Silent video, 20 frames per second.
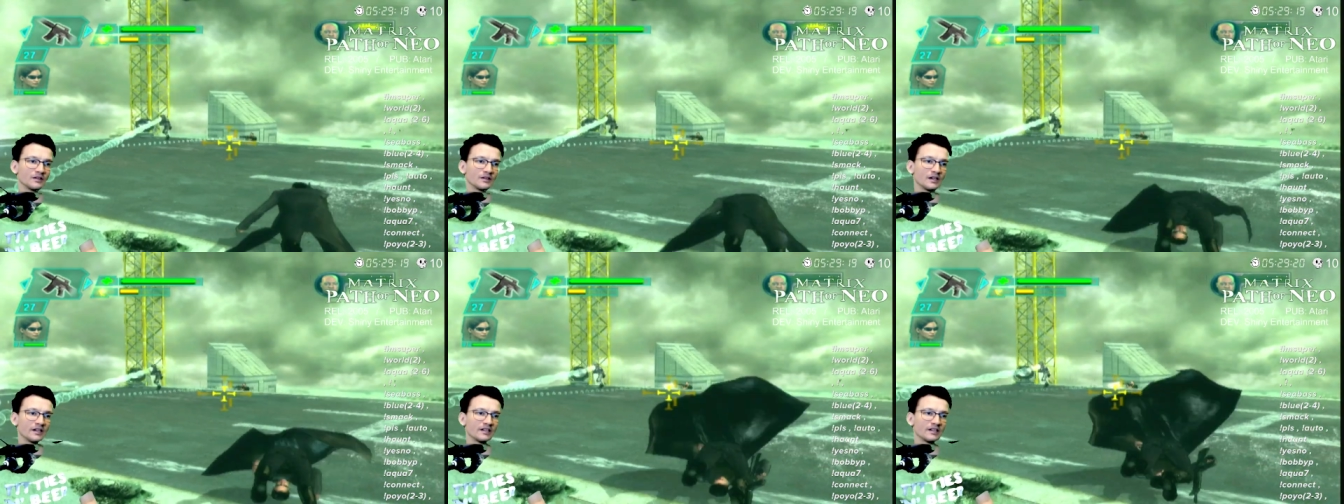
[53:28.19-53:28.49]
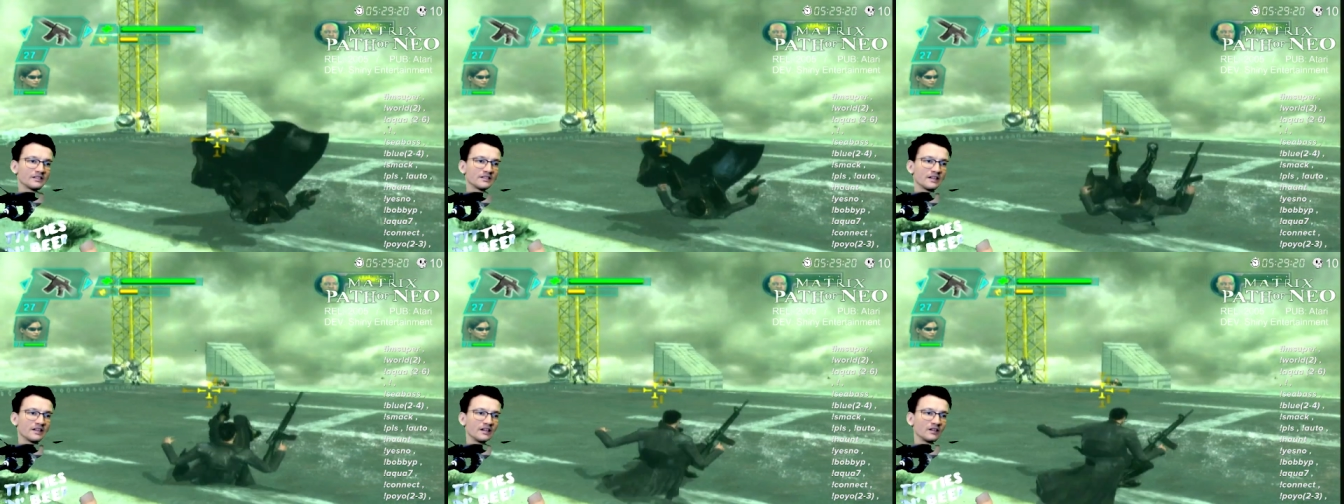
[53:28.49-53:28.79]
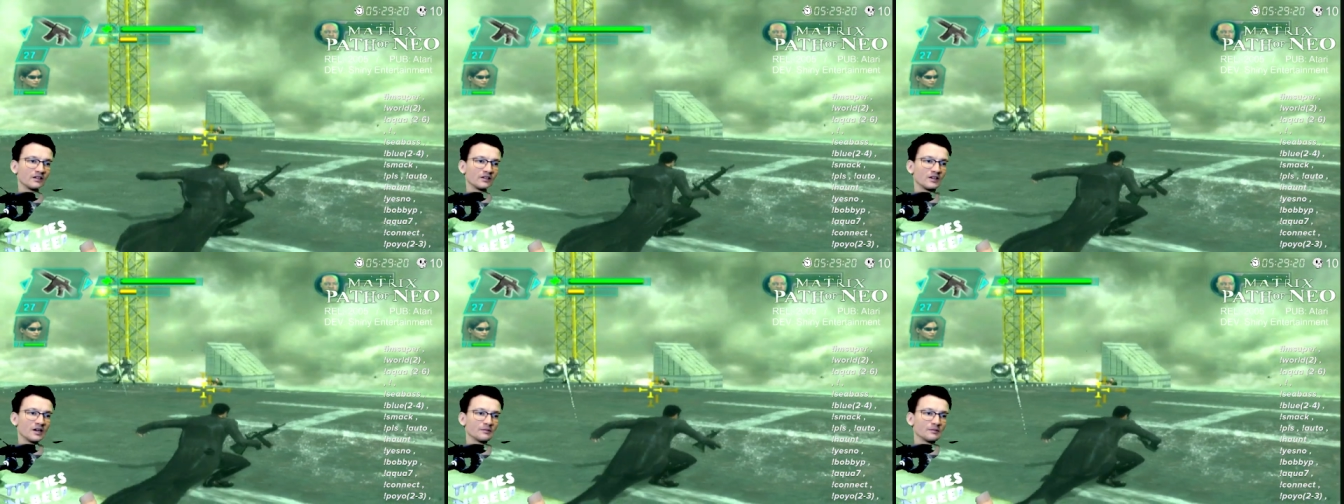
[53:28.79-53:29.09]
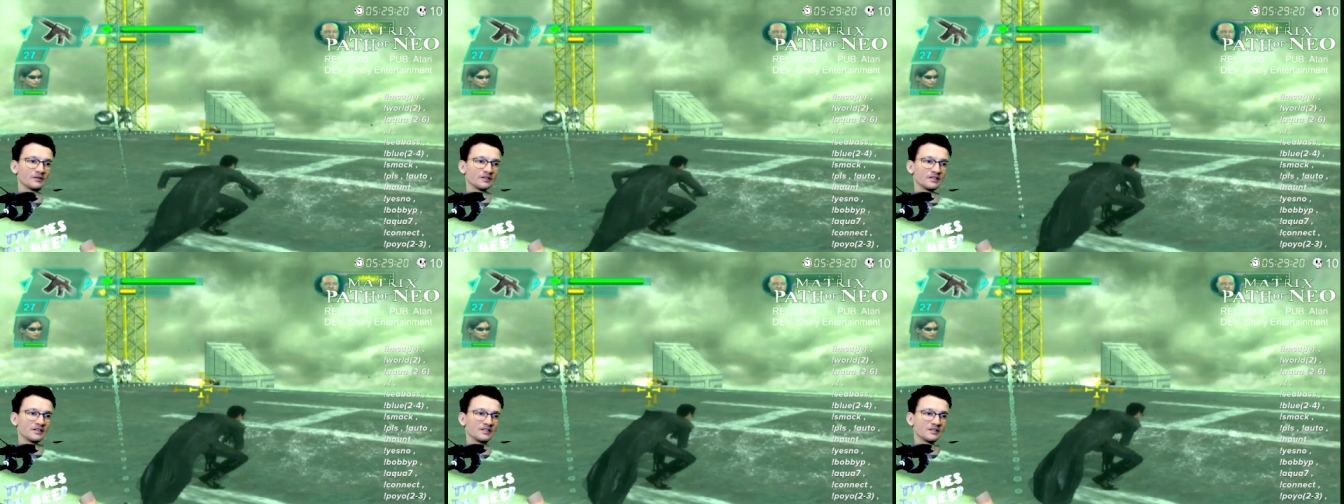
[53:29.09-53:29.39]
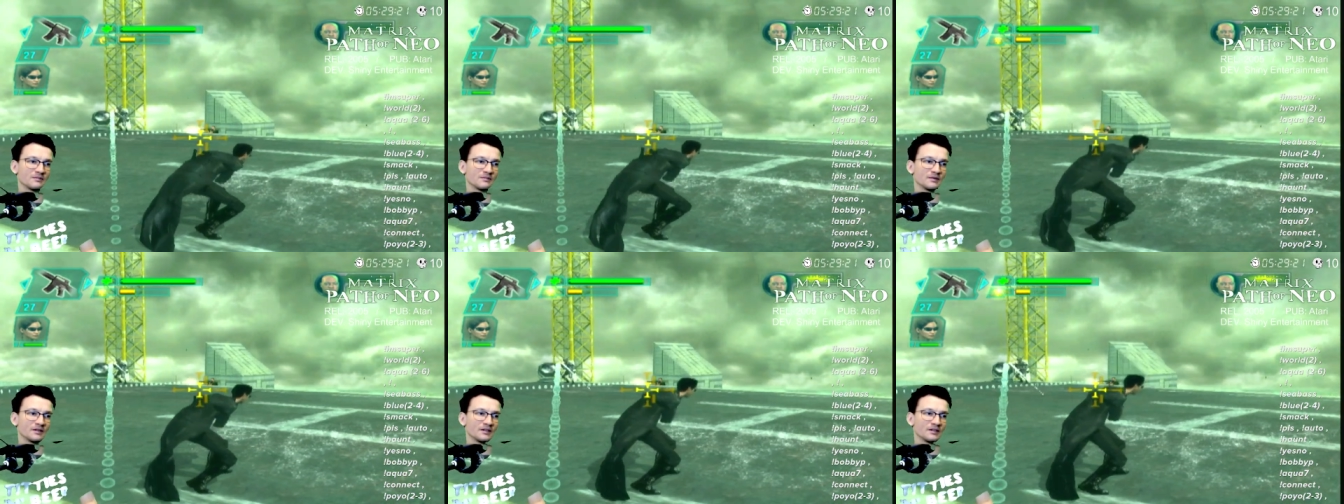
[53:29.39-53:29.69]
I guess the helicopter
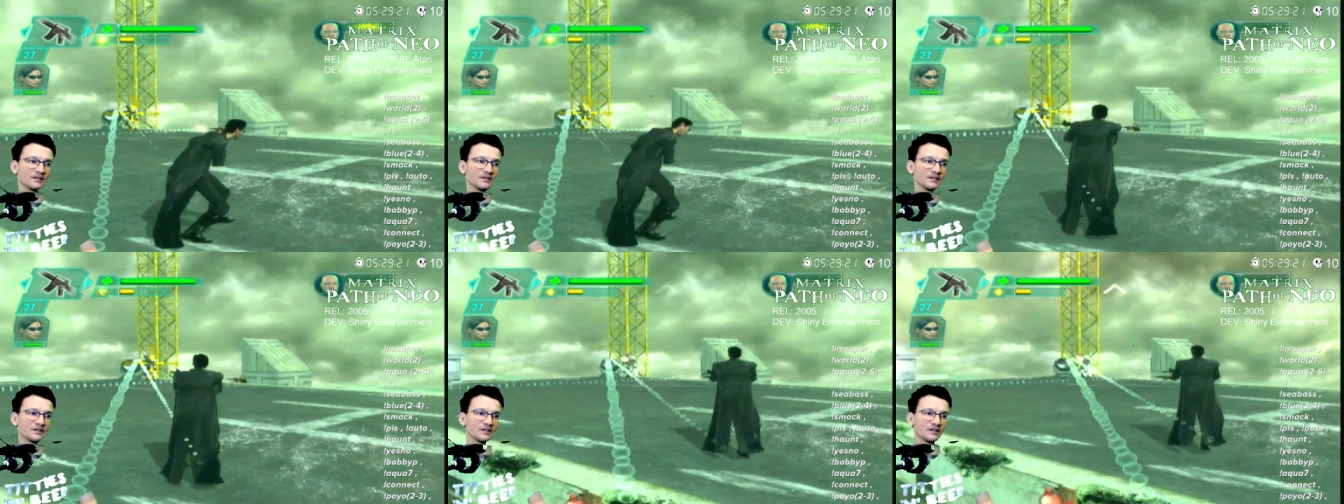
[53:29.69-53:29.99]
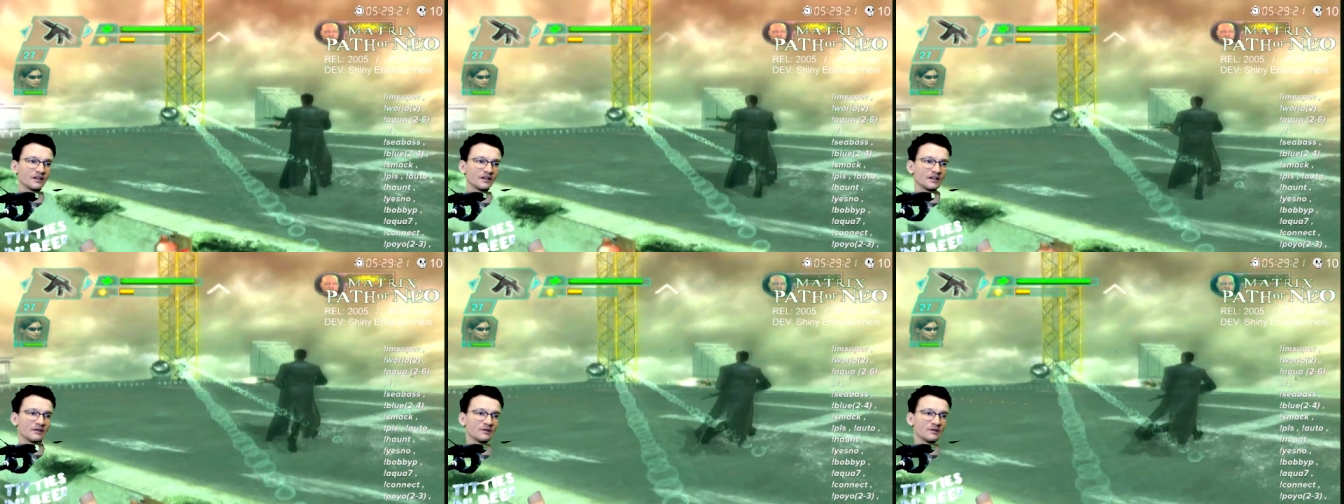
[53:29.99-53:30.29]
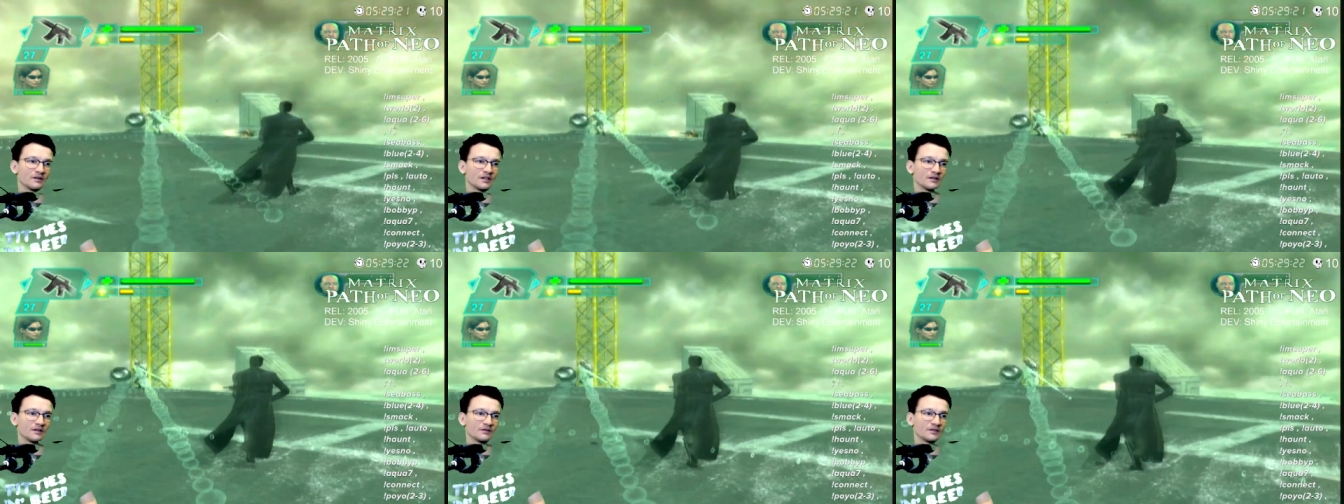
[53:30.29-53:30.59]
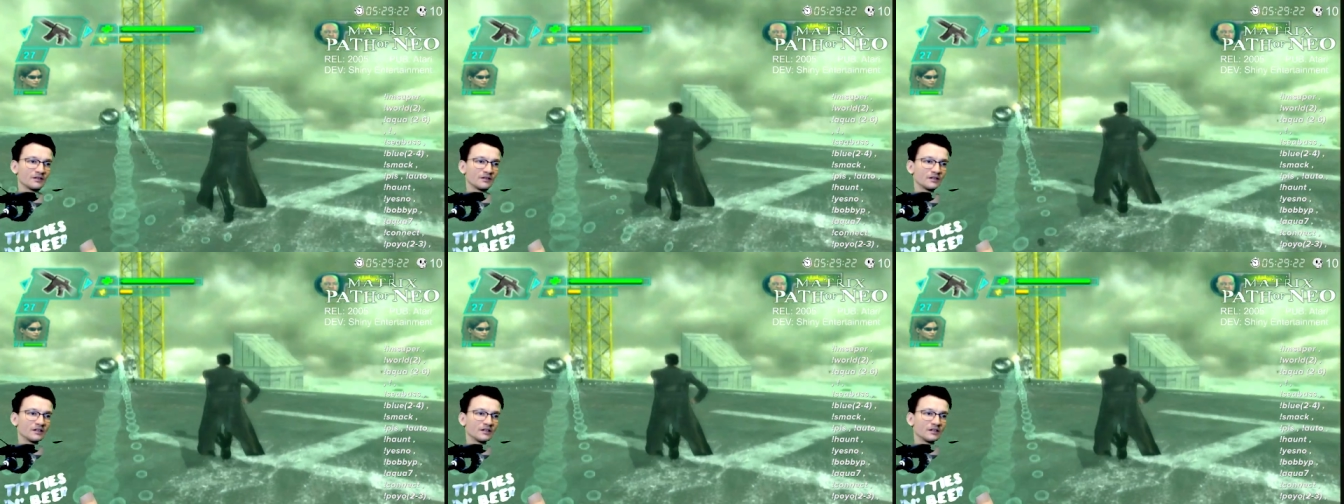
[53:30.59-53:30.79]
disappeared. Okay, whatever.